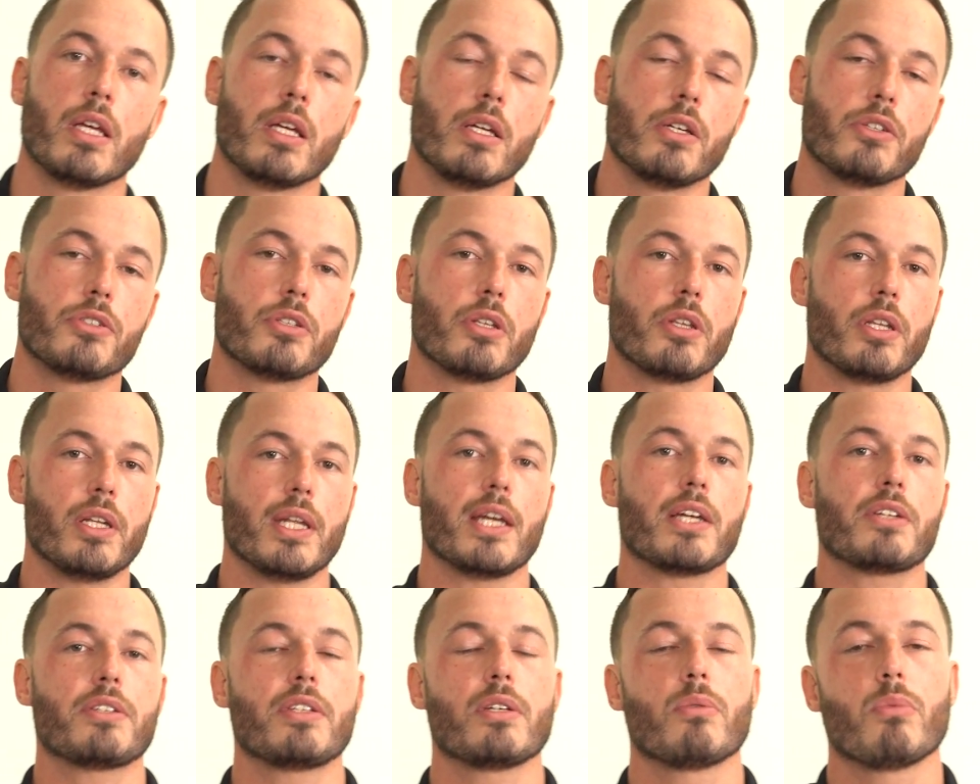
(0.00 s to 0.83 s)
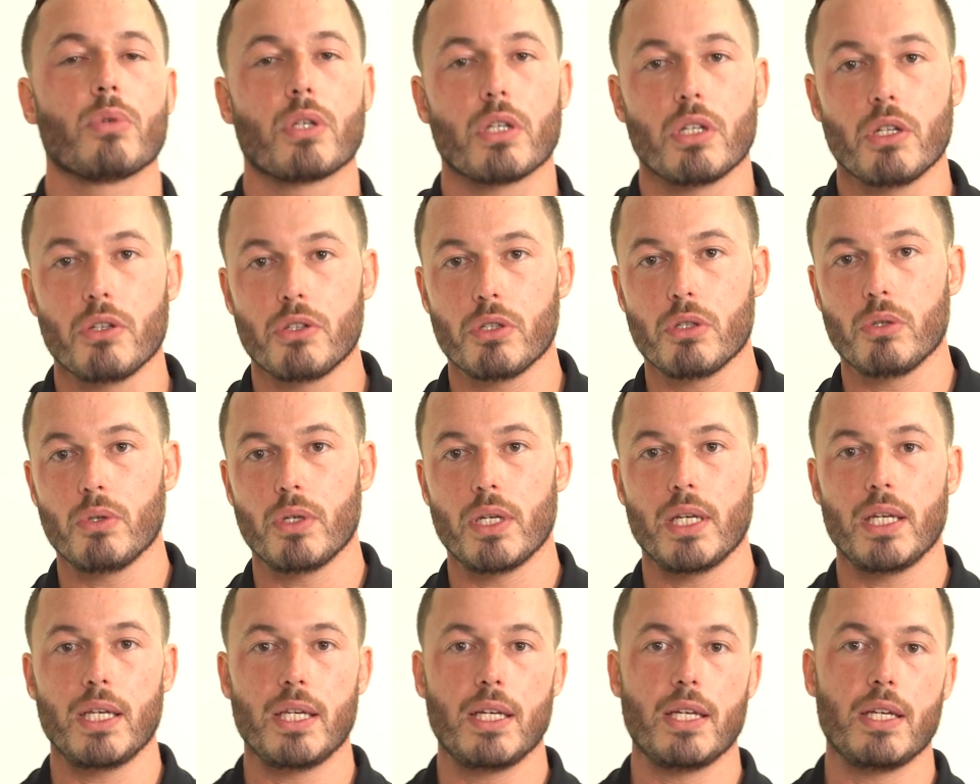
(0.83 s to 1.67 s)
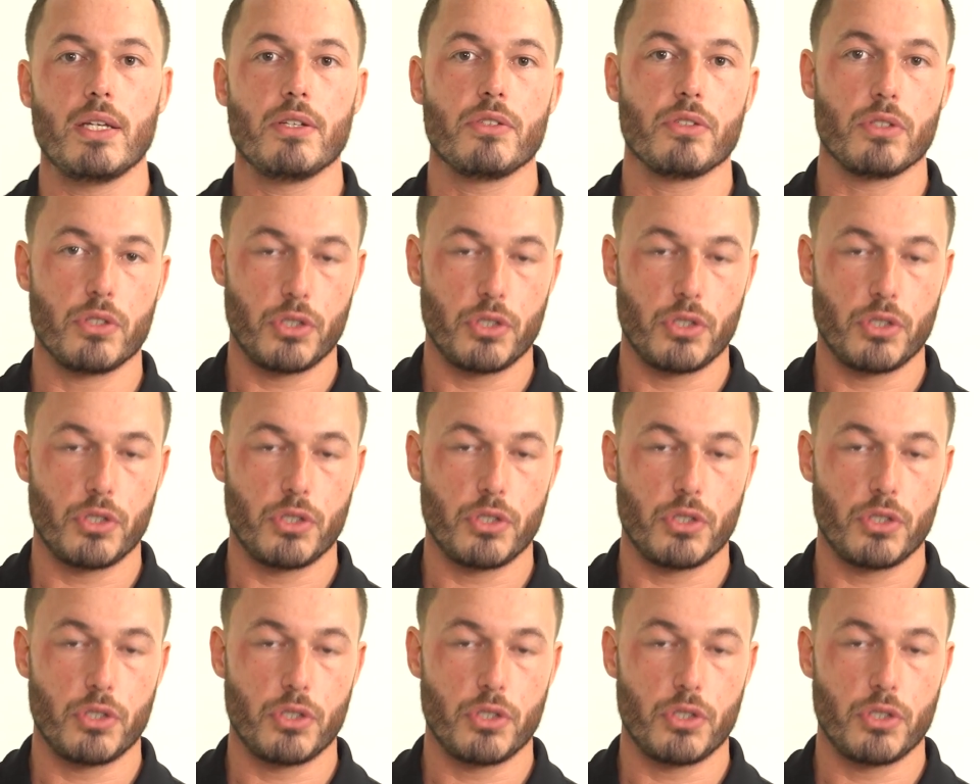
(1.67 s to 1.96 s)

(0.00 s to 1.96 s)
So the next thing we're going to do is